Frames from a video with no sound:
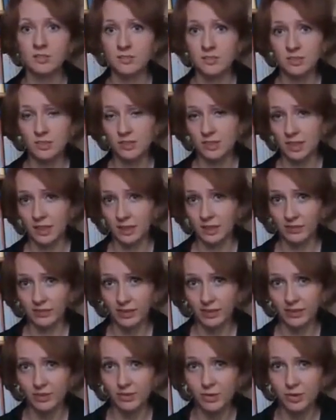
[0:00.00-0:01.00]
Thirdly,
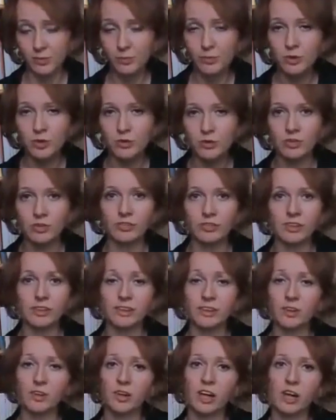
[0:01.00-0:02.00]
in this chapter, we will
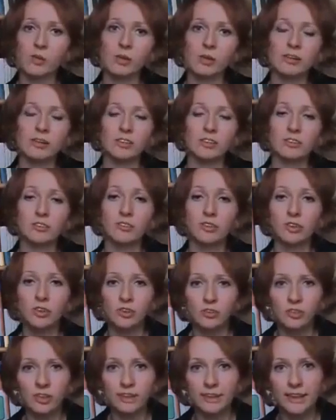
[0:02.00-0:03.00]
talk about the
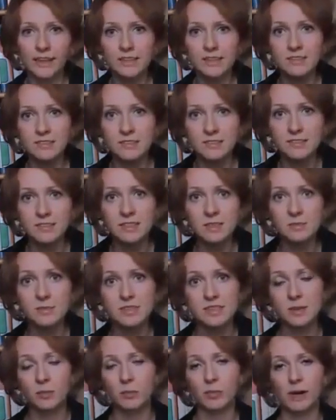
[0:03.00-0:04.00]
photovoltaic
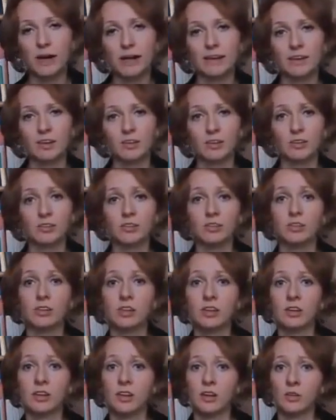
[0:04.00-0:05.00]
system's impact on
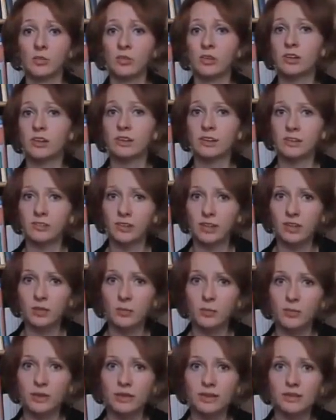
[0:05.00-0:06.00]
rural
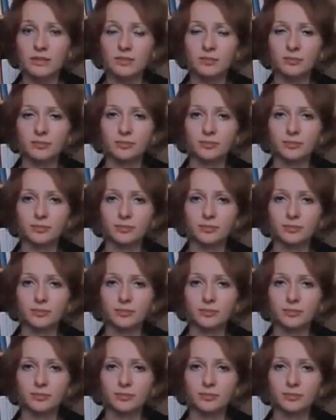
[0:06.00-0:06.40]
development.